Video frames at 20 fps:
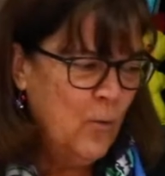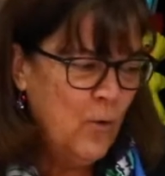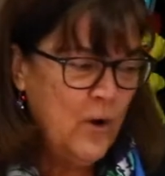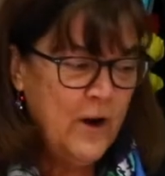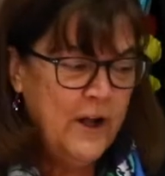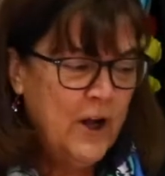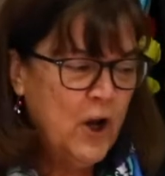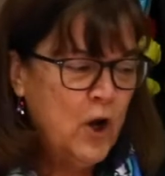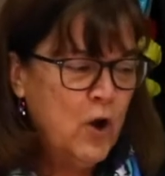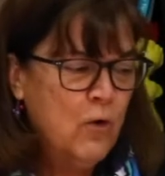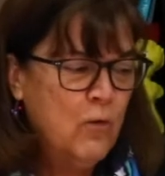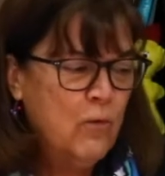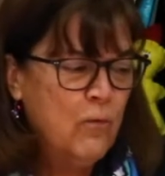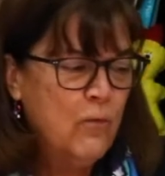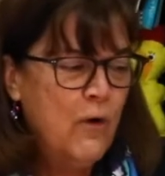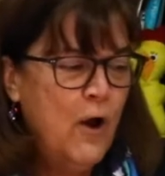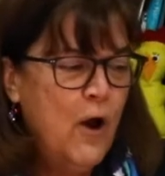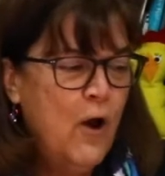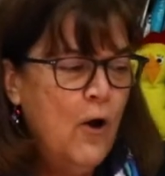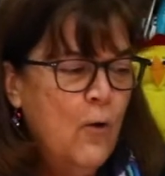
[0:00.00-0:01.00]
We're gonna
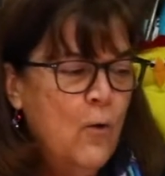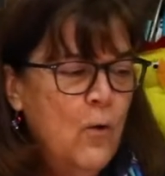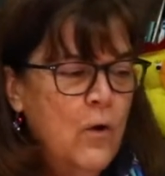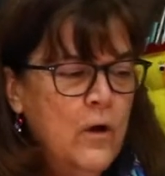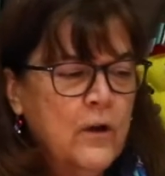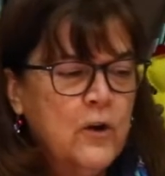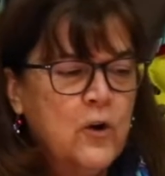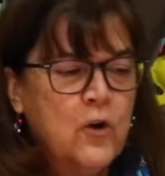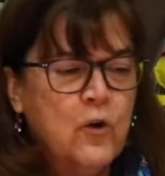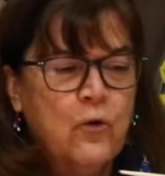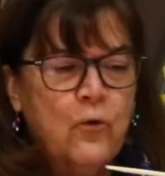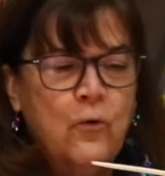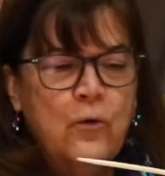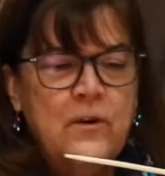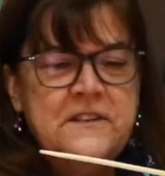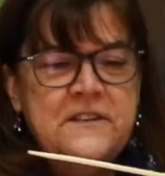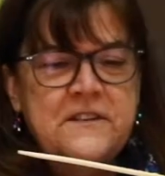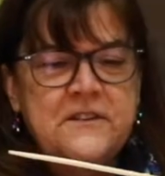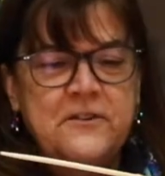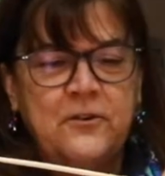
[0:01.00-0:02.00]
grow
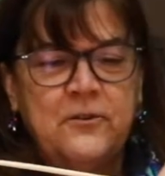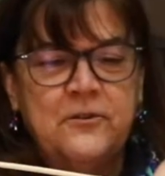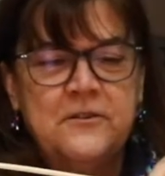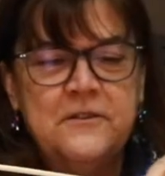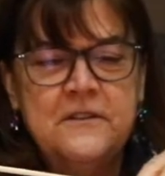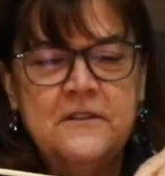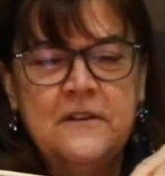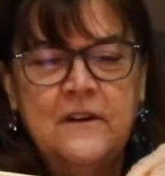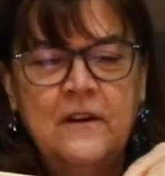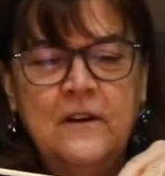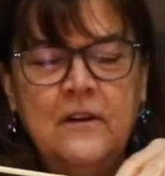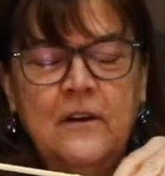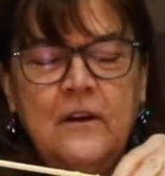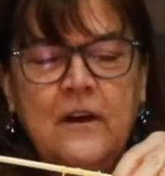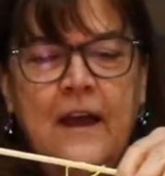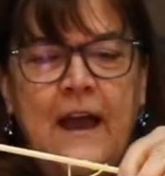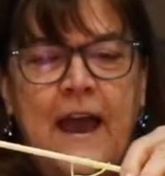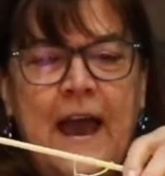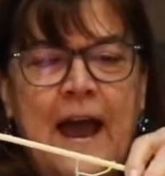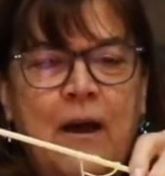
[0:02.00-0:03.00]
crystals
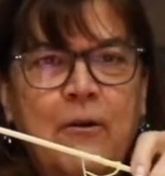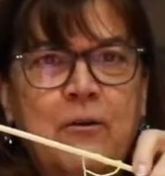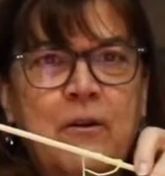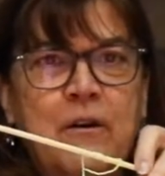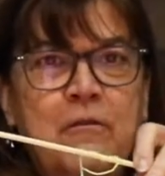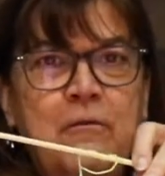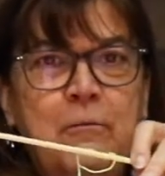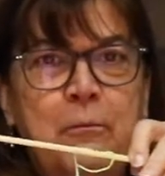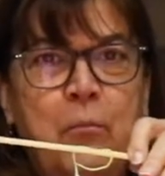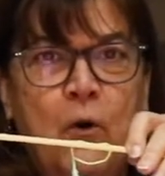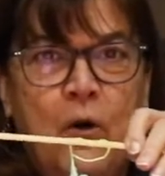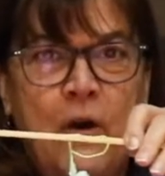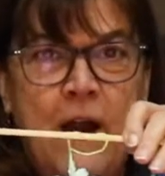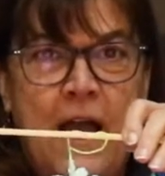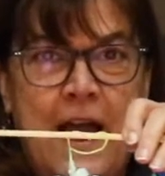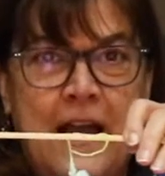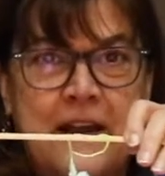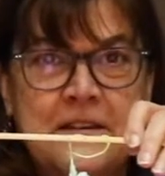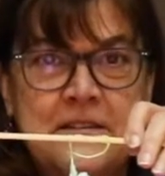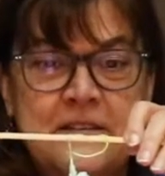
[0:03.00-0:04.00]
out of
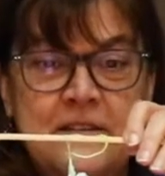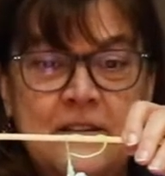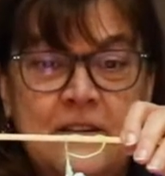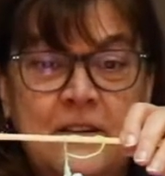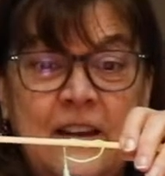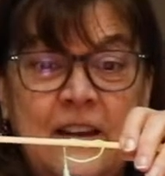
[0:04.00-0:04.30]
borax.